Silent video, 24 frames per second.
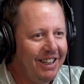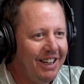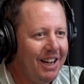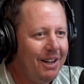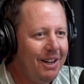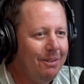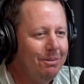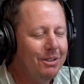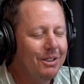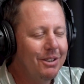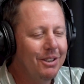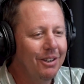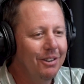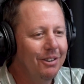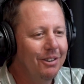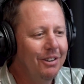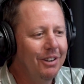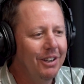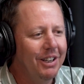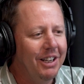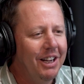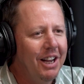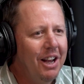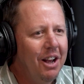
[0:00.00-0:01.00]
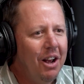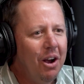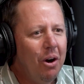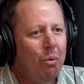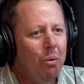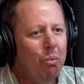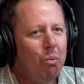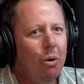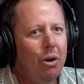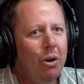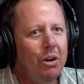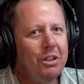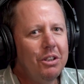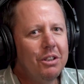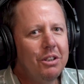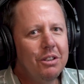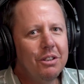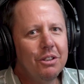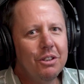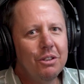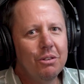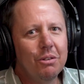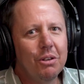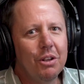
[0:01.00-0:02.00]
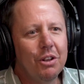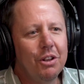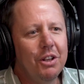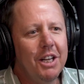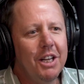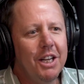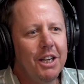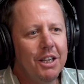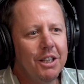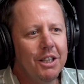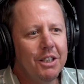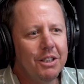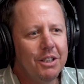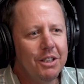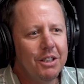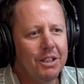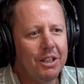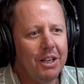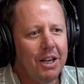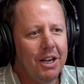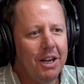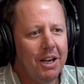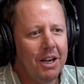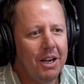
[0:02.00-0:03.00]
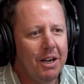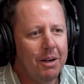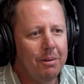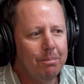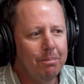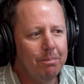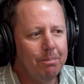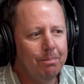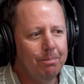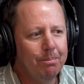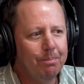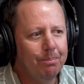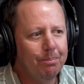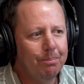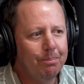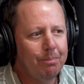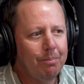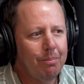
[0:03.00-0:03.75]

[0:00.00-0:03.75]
Absolutely. What sort of things, when